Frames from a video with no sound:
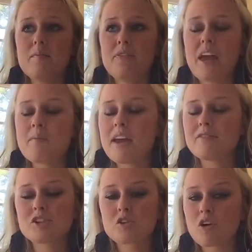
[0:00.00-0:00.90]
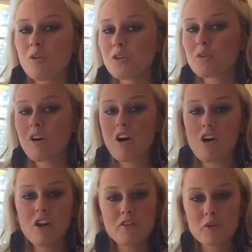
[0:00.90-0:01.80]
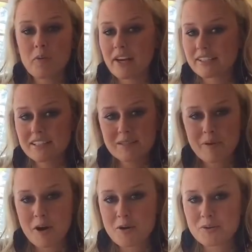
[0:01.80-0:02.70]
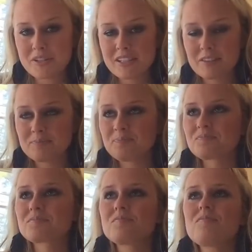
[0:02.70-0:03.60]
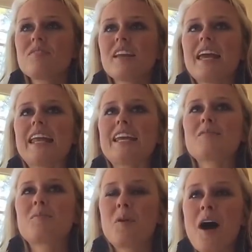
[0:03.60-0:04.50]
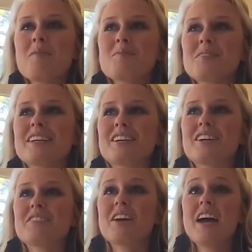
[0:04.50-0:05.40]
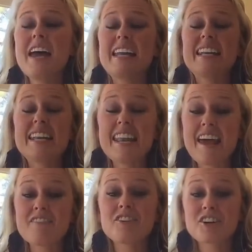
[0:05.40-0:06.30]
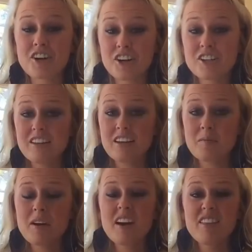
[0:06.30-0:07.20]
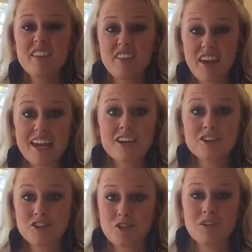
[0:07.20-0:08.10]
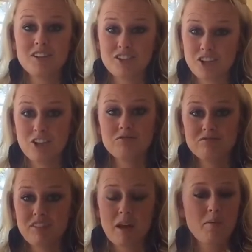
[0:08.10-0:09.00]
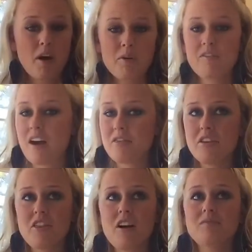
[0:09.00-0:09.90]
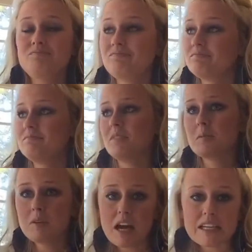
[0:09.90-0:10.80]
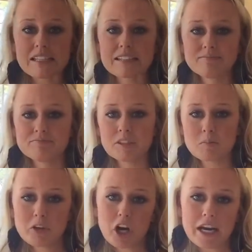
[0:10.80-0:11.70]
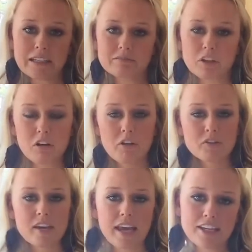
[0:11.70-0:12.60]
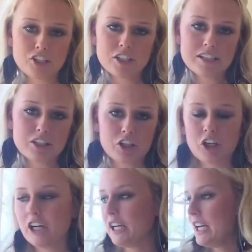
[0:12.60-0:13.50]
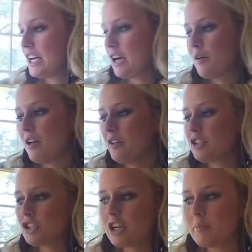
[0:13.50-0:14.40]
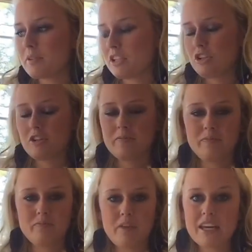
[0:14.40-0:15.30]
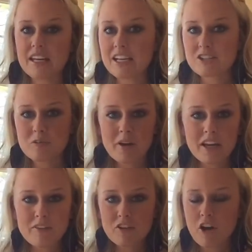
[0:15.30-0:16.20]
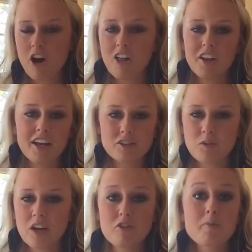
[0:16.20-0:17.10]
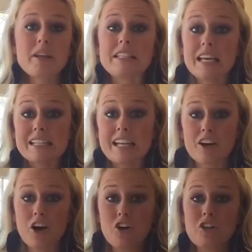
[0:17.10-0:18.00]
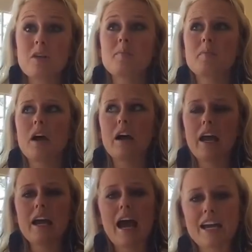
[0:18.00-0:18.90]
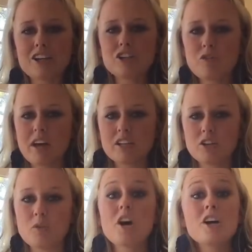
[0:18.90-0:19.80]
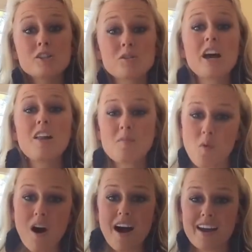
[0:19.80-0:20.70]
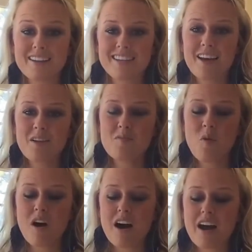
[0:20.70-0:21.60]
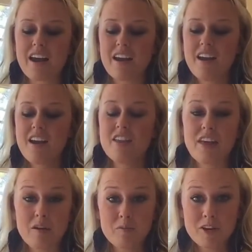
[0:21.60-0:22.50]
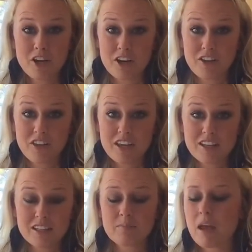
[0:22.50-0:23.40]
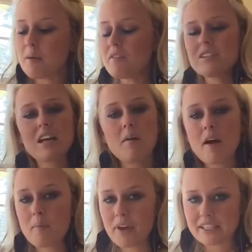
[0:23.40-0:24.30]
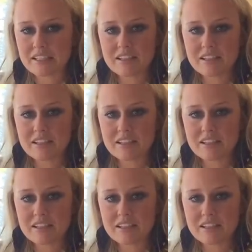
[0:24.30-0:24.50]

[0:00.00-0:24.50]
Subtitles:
they may have scrolled through all of your Plexus posts, and it probably could have never occurred to them that they could do this too. They probably have had the thought, must be nice, must be great, going on all those vacations or going on all these trips or making extra money for the holidays or whatever, but it doesn't occur to them, hey, I could do that too. So tell them why. Tell them why they would be good at this. Maybe even tell them how Plexus